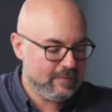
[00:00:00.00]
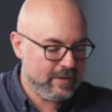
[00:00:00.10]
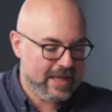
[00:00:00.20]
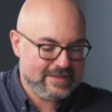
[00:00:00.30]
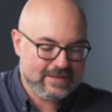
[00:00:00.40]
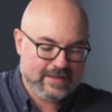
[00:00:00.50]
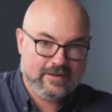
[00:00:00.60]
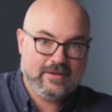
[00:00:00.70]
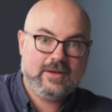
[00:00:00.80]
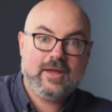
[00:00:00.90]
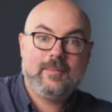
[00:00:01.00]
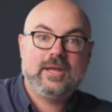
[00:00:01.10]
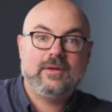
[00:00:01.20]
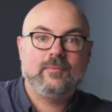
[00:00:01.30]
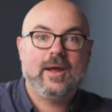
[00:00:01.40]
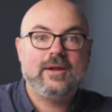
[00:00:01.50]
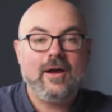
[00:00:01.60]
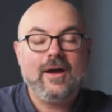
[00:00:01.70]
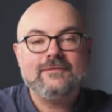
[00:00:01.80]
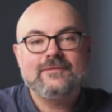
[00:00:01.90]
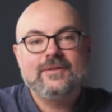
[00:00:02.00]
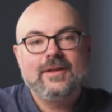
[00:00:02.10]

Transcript: Plastic coming right off.